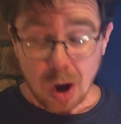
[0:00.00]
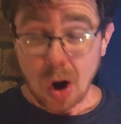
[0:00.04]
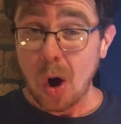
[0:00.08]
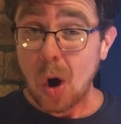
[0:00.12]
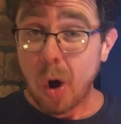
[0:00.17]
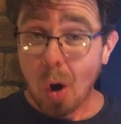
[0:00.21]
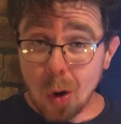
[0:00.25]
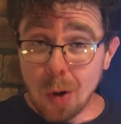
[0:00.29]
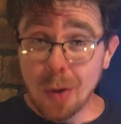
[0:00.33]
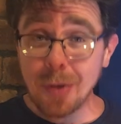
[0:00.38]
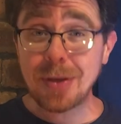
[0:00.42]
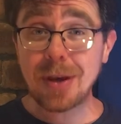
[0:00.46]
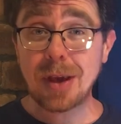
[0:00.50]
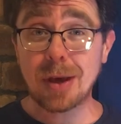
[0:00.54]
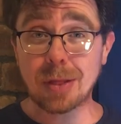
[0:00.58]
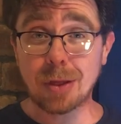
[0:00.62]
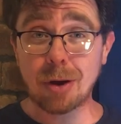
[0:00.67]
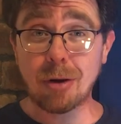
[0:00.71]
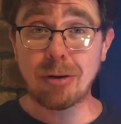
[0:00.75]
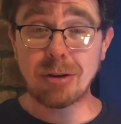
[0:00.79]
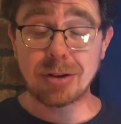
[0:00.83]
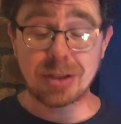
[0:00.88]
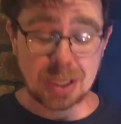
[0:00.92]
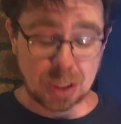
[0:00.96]
All the
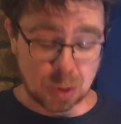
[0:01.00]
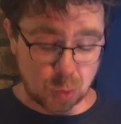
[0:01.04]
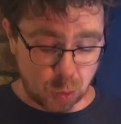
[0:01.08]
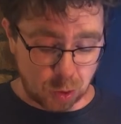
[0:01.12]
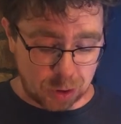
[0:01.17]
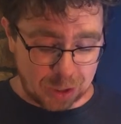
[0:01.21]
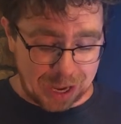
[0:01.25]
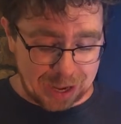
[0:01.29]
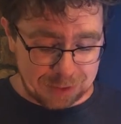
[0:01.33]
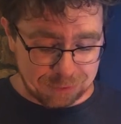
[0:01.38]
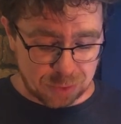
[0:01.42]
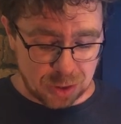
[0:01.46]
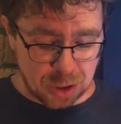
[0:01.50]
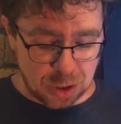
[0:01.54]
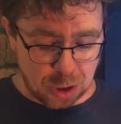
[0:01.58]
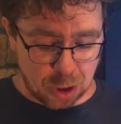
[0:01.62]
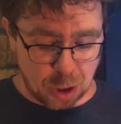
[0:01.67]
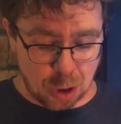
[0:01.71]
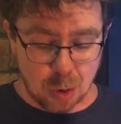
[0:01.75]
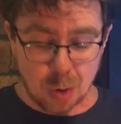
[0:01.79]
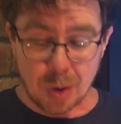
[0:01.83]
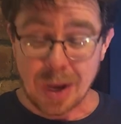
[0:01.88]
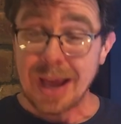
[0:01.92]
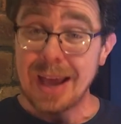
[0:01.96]
authorities would have to
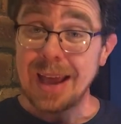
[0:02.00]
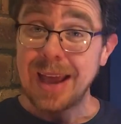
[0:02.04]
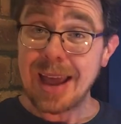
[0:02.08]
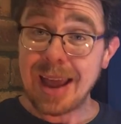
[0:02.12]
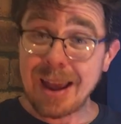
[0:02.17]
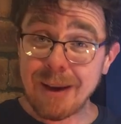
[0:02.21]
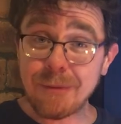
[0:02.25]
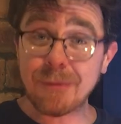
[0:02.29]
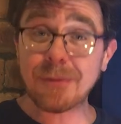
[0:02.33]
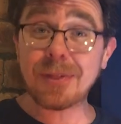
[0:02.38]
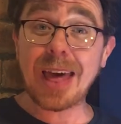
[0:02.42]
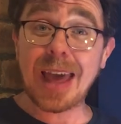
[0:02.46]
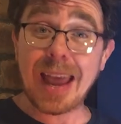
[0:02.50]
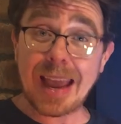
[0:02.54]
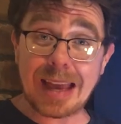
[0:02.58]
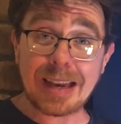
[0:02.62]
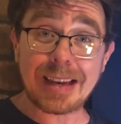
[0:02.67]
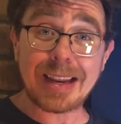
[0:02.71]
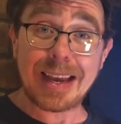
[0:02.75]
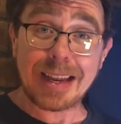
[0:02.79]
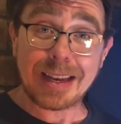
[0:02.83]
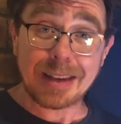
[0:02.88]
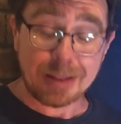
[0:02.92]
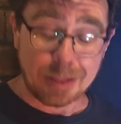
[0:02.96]
do, if they
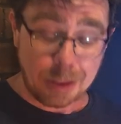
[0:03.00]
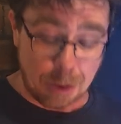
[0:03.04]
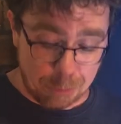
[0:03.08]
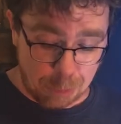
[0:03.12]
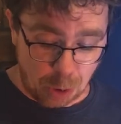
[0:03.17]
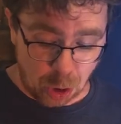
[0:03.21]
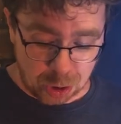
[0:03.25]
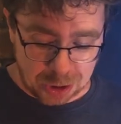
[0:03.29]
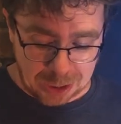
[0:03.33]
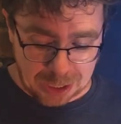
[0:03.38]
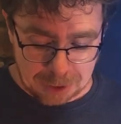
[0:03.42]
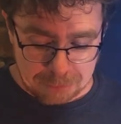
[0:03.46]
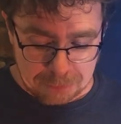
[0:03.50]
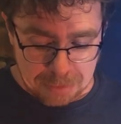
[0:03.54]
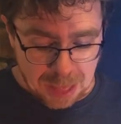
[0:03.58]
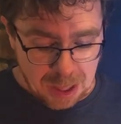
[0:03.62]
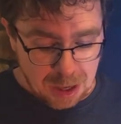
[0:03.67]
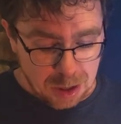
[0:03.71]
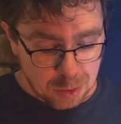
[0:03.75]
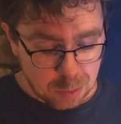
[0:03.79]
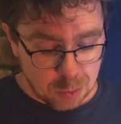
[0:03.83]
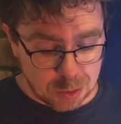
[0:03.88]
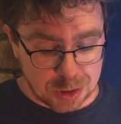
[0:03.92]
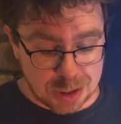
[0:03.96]
had hidden the body,
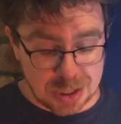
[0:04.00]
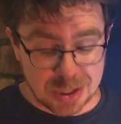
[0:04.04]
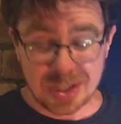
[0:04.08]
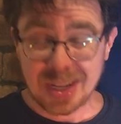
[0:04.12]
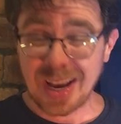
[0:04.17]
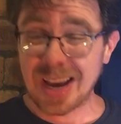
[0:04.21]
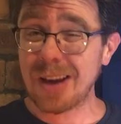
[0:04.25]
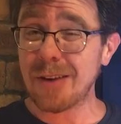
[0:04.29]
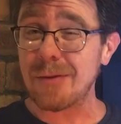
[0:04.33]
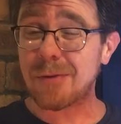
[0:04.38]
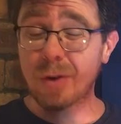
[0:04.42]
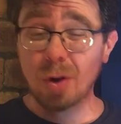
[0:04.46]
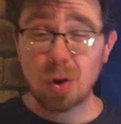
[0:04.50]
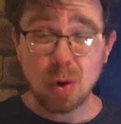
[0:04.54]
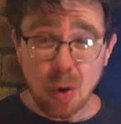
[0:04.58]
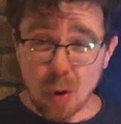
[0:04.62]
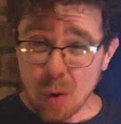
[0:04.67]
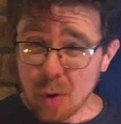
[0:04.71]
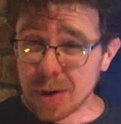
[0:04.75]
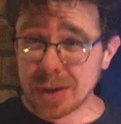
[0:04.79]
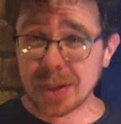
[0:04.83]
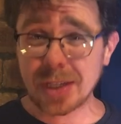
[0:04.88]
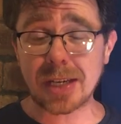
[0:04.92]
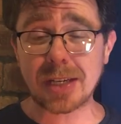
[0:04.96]
was to say, of
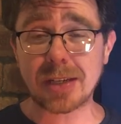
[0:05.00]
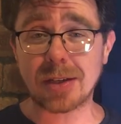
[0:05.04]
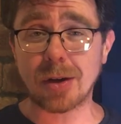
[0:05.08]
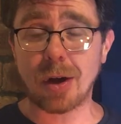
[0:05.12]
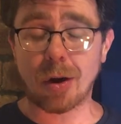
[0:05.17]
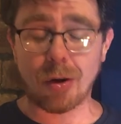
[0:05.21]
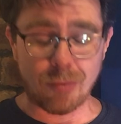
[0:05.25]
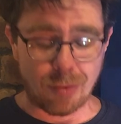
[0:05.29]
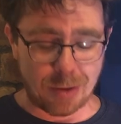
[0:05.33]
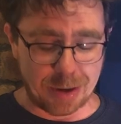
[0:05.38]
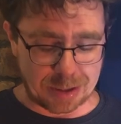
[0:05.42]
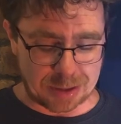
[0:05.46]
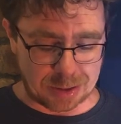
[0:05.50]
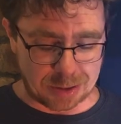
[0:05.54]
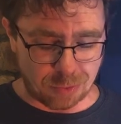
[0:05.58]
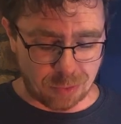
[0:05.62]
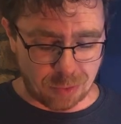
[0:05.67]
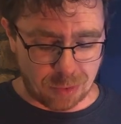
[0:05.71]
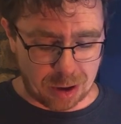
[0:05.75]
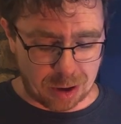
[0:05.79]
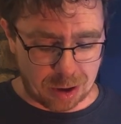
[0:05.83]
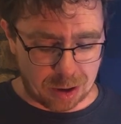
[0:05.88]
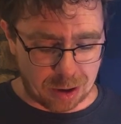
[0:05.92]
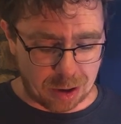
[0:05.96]
course he's not
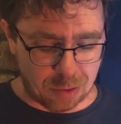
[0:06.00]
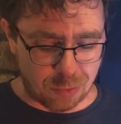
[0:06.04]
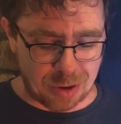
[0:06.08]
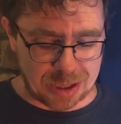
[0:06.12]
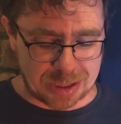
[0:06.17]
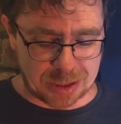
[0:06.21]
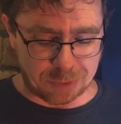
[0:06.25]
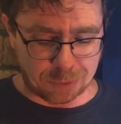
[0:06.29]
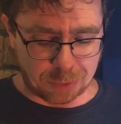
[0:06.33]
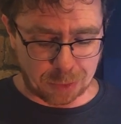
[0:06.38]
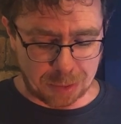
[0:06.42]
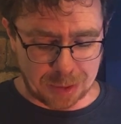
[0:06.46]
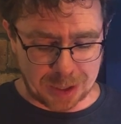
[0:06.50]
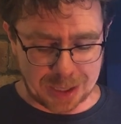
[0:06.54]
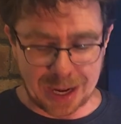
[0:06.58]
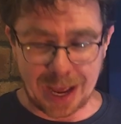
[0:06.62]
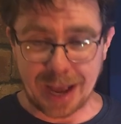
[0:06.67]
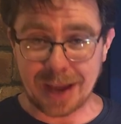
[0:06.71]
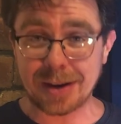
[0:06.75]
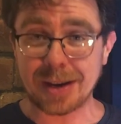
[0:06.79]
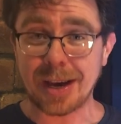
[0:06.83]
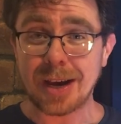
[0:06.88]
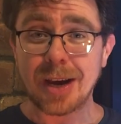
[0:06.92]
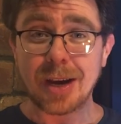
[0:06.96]
risen from the
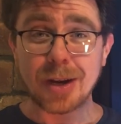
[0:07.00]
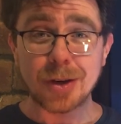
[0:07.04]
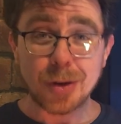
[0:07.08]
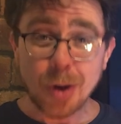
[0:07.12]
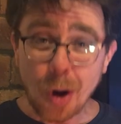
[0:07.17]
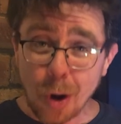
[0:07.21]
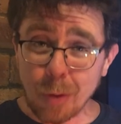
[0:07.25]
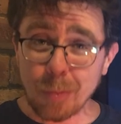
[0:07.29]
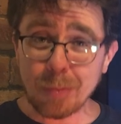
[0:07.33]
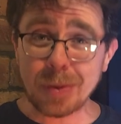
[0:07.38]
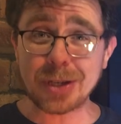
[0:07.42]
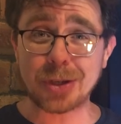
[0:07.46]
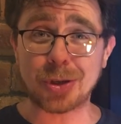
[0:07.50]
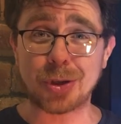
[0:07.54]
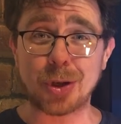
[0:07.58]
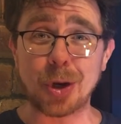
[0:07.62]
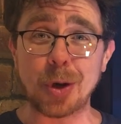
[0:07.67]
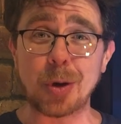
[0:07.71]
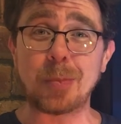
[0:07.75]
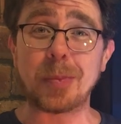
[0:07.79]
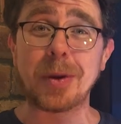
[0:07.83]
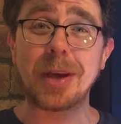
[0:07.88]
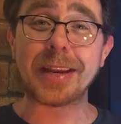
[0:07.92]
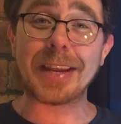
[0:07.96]
dead. Don't be
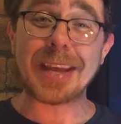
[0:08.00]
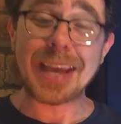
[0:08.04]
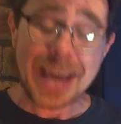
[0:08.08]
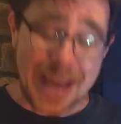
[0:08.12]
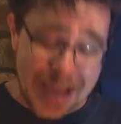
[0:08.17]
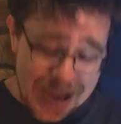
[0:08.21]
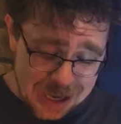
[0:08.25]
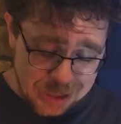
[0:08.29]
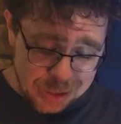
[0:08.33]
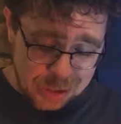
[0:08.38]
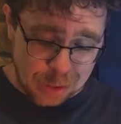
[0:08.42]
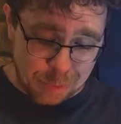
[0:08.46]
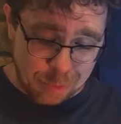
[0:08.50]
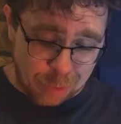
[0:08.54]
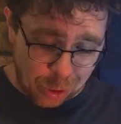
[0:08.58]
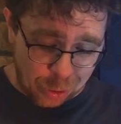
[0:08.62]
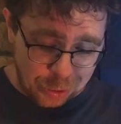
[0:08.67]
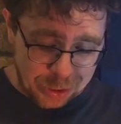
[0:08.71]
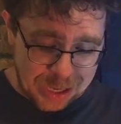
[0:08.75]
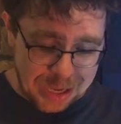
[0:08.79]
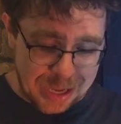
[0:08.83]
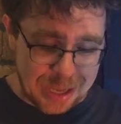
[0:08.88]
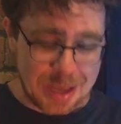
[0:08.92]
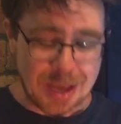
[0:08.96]
stupid. Here's the
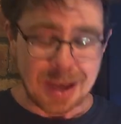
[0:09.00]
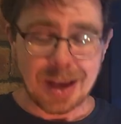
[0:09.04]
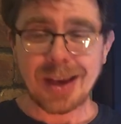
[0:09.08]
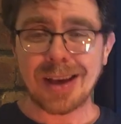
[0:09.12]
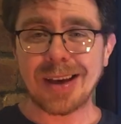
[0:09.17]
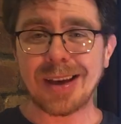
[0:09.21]
body.